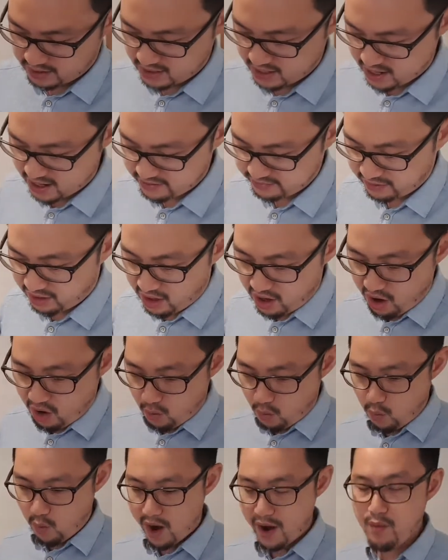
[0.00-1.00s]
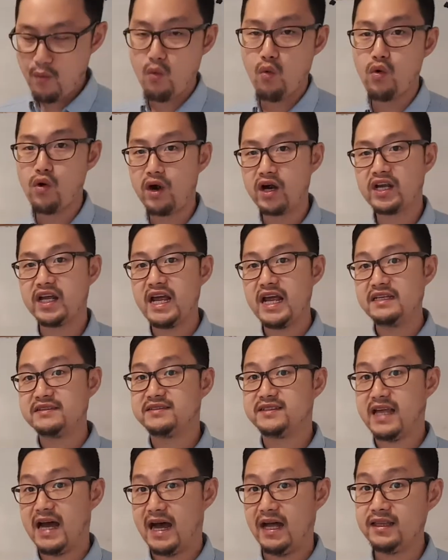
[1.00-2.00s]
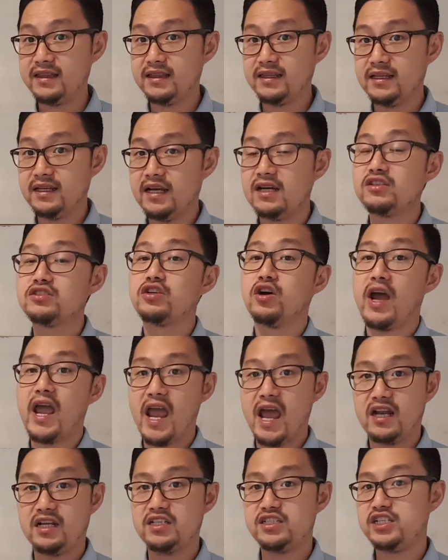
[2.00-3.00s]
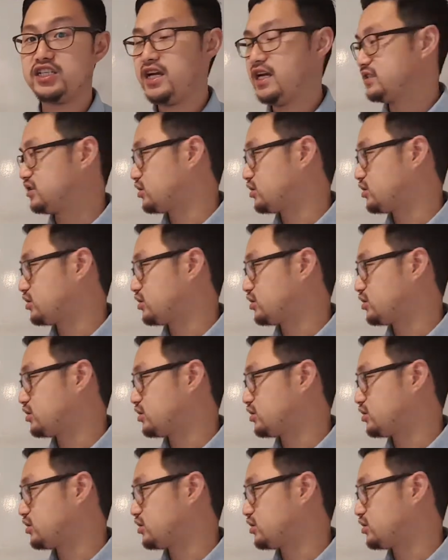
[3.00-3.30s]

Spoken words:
is when work is done, so energy is